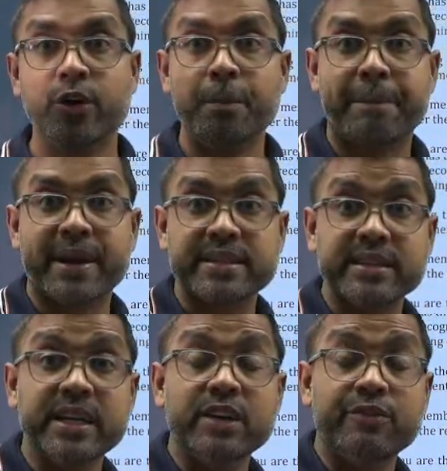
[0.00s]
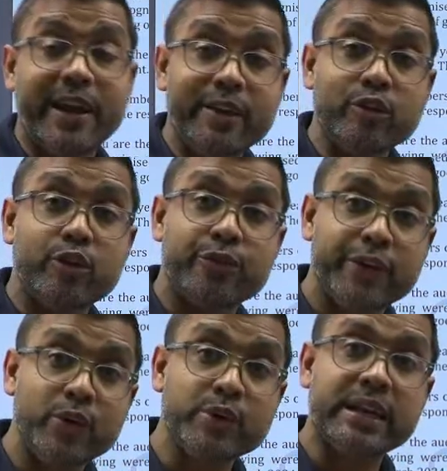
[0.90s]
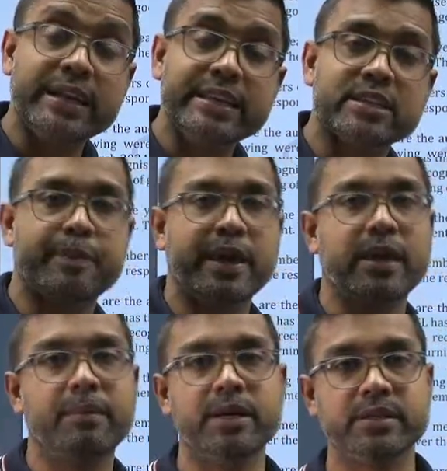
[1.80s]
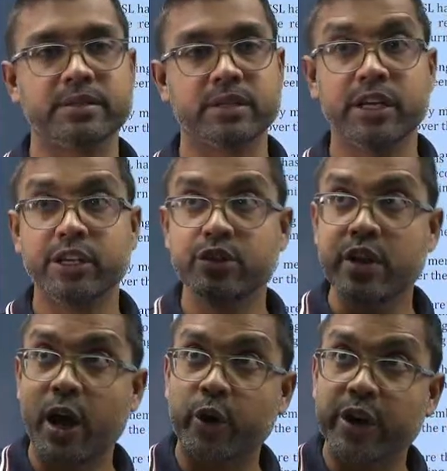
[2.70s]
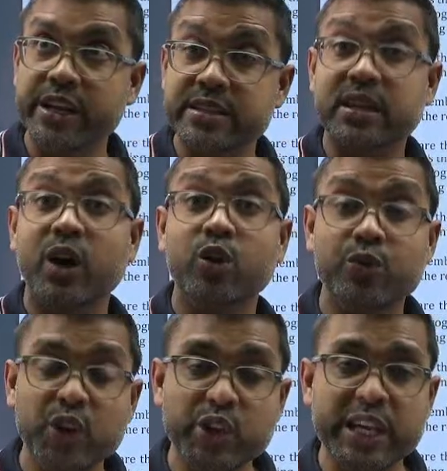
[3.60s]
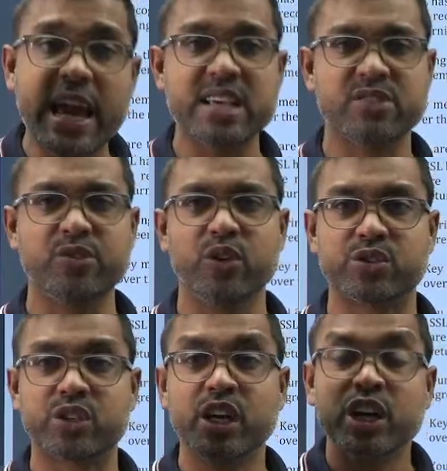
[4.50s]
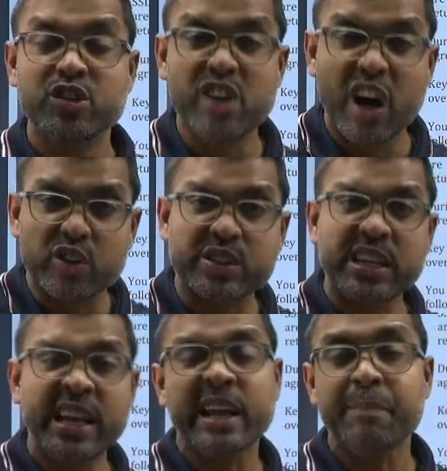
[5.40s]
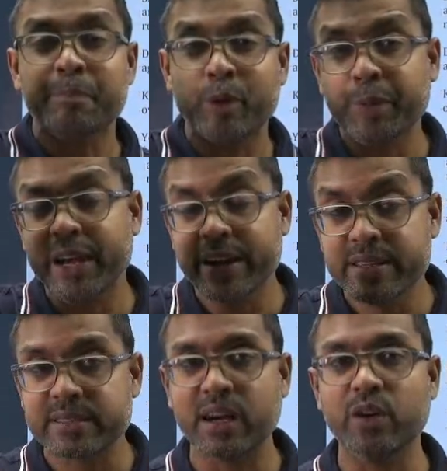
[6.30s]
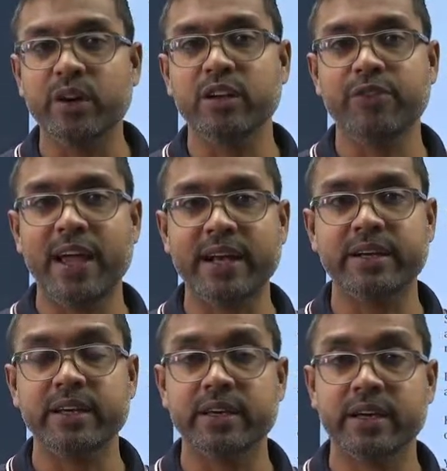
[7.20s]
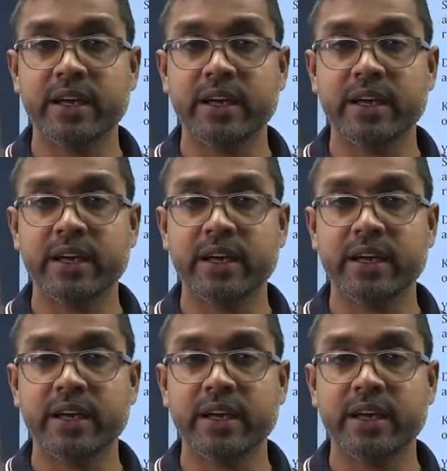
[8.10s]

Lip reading: Present value of future lease payments. You have to discount future cash flows. You have to select appropriate discounting factor.